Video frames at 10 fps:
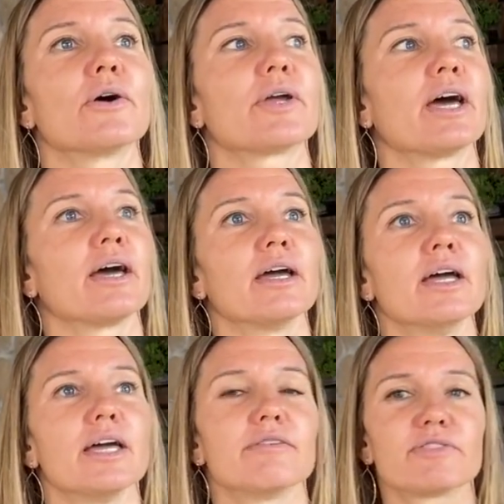okay,
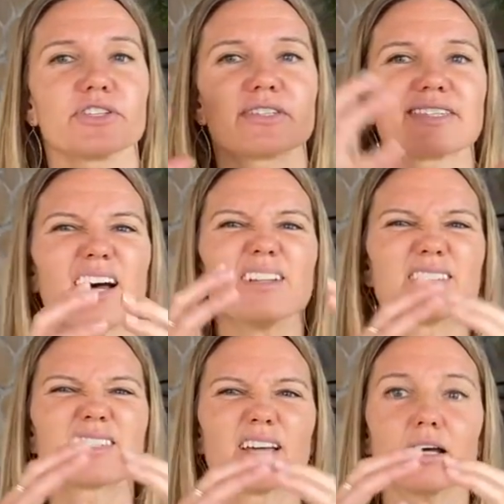if the sun
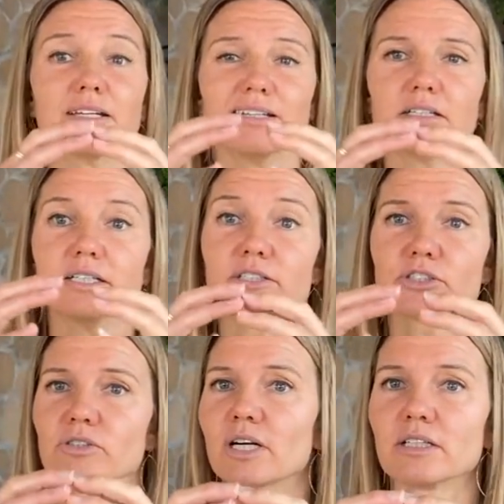in
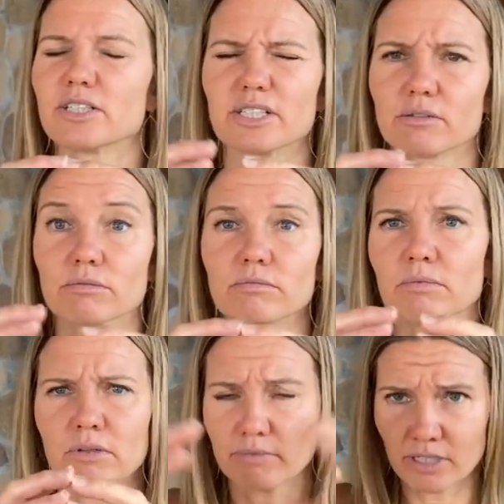astrology,
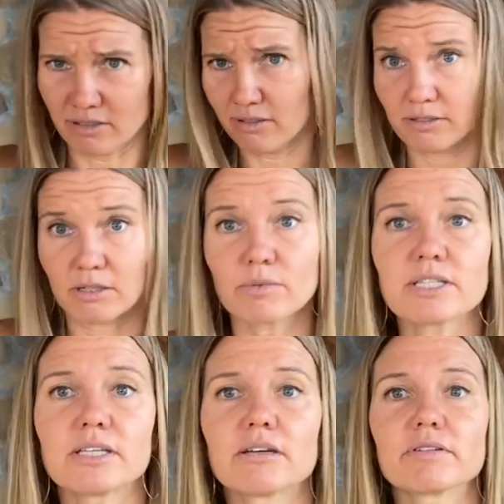the sun we
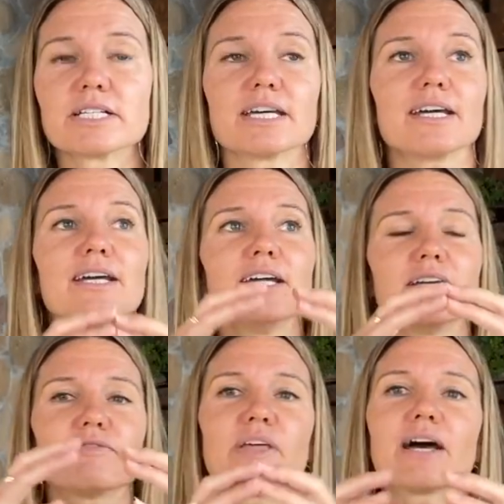see every day,
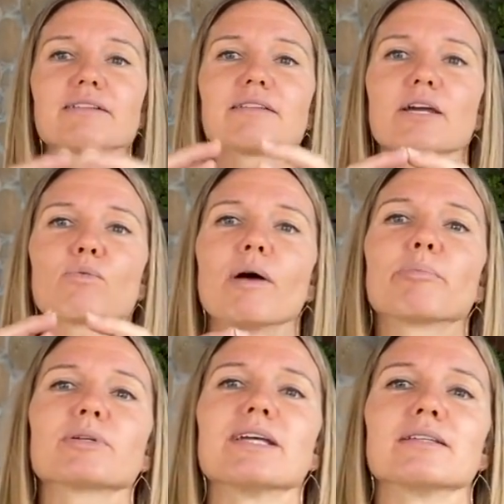if that like
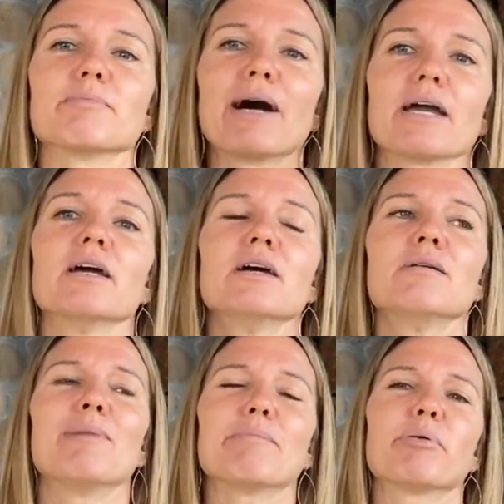represents my
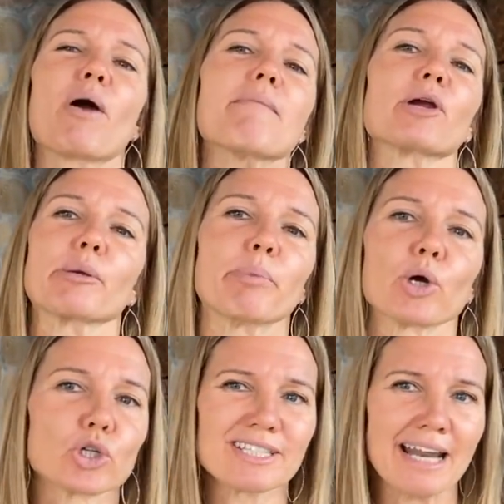primary
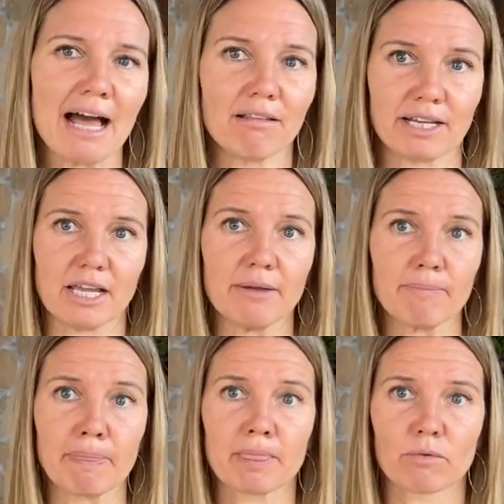personality,
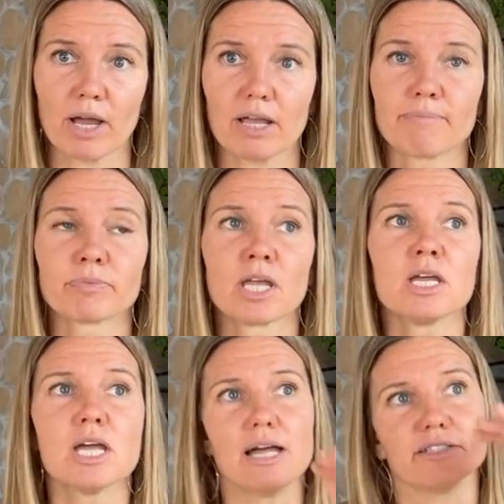right?
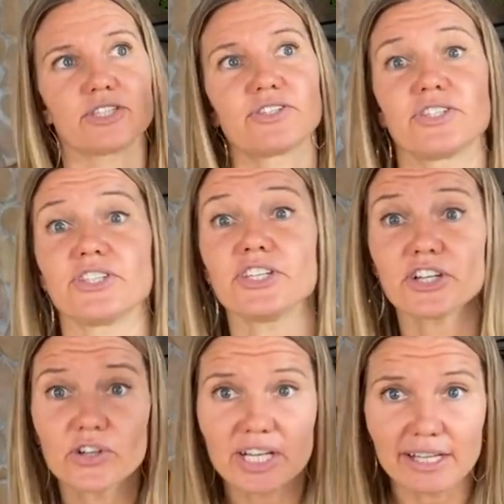And
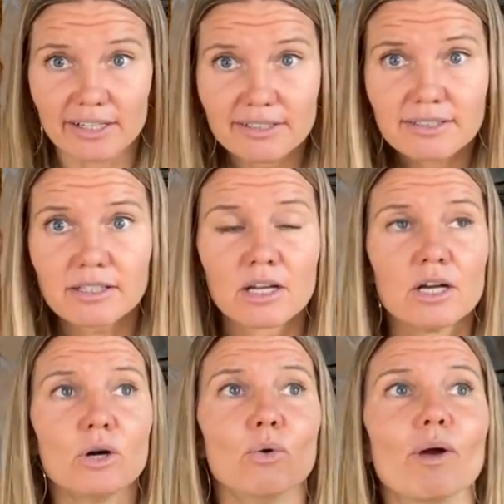Sirius
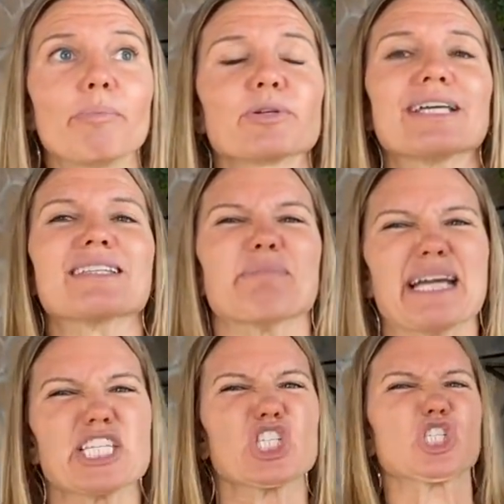represents my
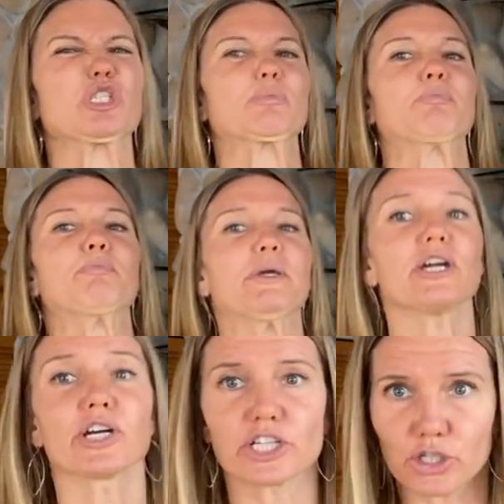
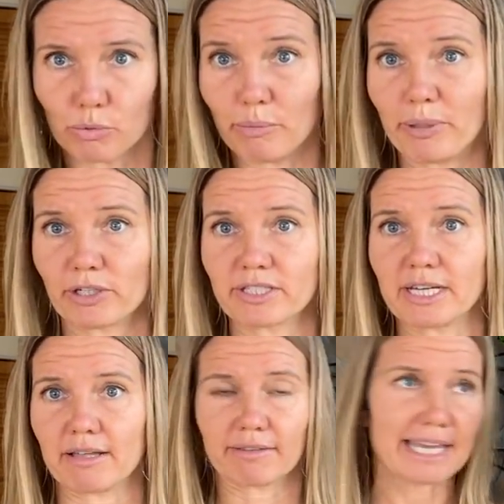spiritual
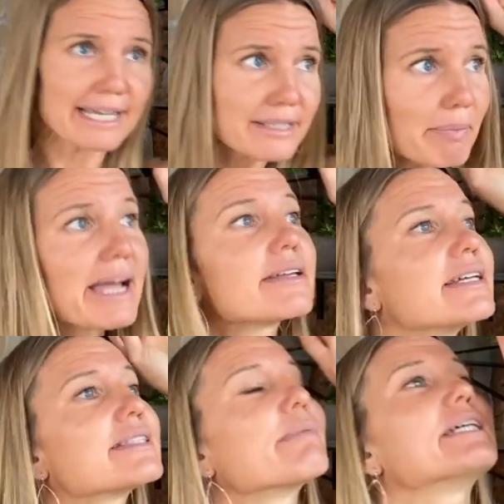personality. Like it's
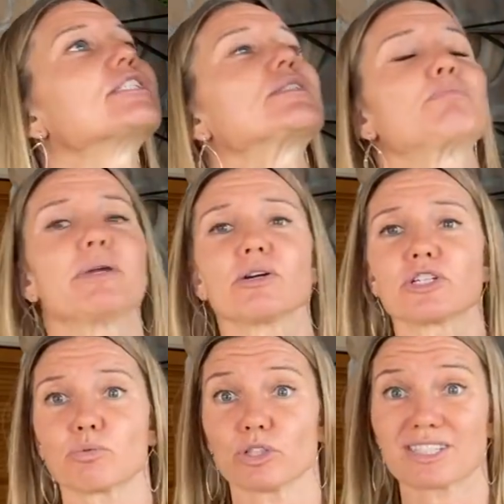my
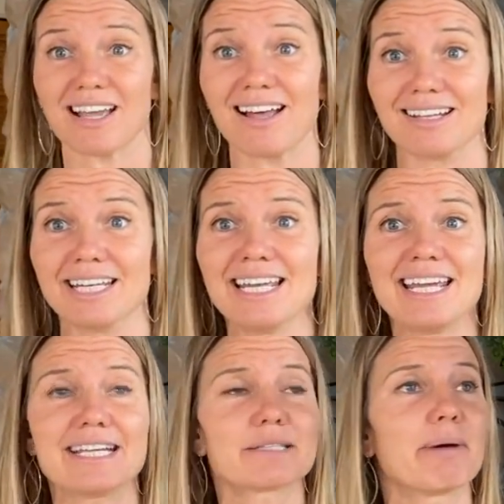spiritual sun.
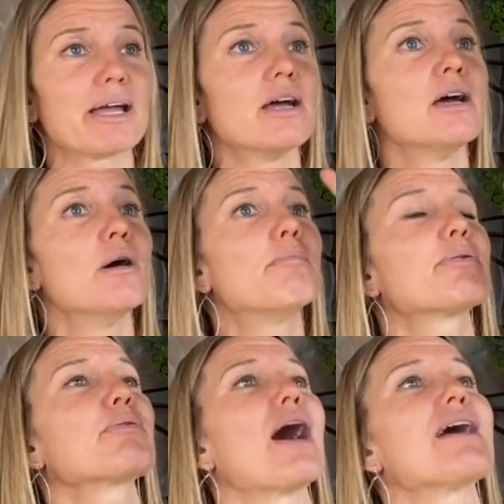It's my
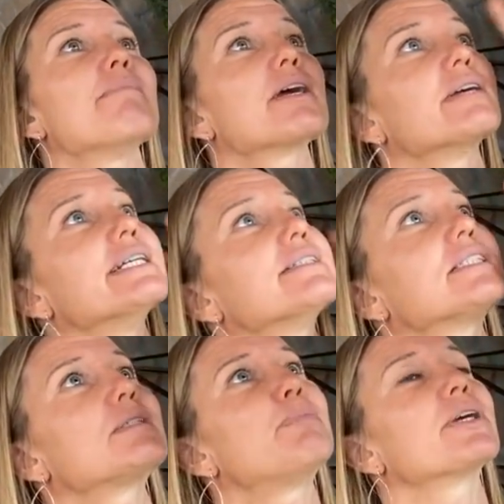primary
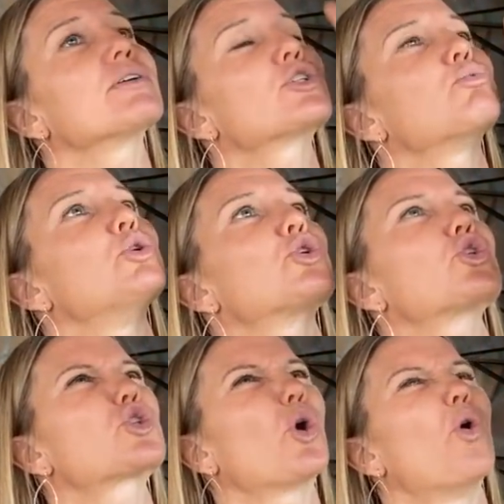spiritual
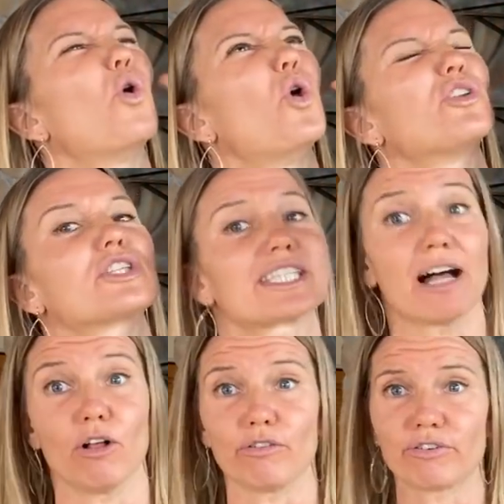soul
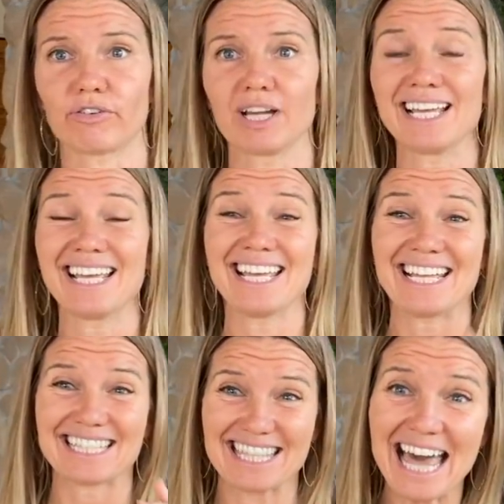self.
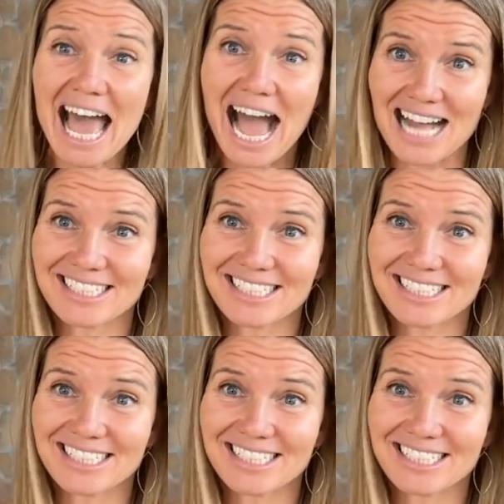It's that.